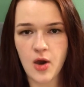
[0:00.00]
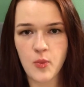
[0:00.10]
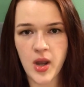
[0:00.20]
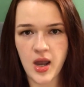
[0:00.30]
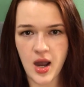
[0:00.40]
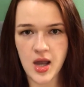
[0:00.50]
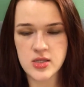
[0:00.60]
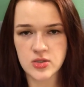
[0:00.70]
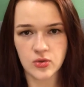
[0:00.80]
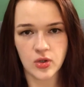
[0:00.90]
my
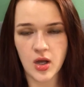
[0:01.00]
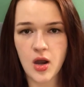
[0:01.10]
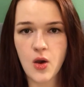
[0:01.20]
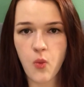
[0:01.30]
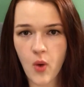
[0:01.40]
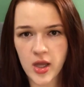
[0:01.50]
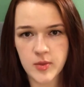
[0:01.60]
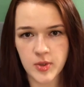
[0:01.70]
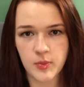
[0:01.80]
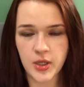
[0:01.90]
eyes look quite a
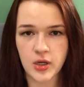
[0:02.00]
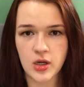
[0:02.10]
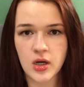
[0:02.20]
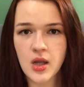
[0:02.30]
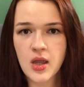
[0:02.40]
bit bigger.